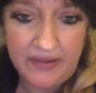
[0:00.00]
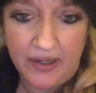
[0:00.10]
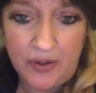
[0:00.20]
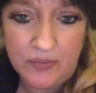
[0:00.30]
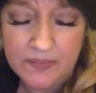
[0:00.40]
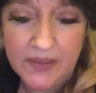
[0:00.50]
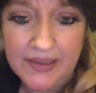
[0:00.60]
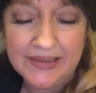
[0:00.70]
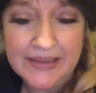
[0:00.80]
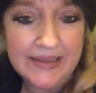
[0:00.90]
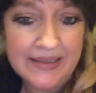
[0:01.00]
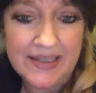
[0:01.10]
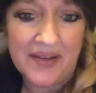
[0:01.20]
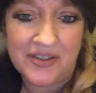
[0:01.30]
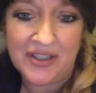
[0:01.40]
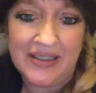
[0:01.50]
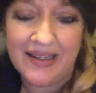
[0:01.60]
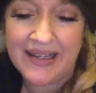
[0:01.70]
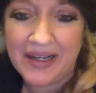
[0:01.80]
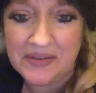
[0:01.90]
No, never.
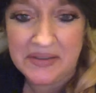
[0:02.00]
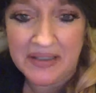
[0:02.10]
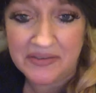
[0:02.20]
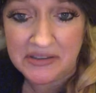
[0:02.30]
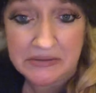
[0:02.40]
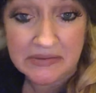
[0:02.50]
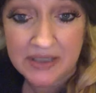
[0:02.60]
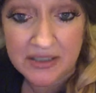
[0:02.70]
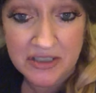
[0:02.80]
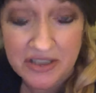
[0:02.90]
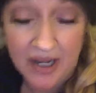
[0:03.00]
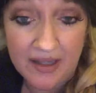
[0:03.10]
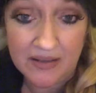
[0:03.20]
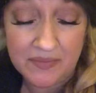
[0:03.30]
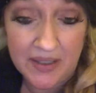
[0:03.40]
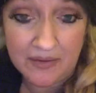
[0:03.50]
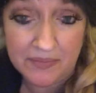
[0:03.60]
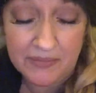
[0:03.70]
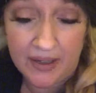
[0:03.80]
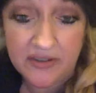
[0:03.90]
I would never touch a child. I mean, I'd
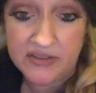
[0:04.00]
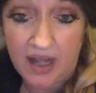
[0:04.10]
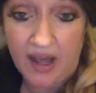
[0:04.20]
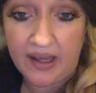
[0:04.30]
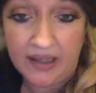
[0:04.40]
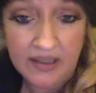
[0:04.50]
rather die.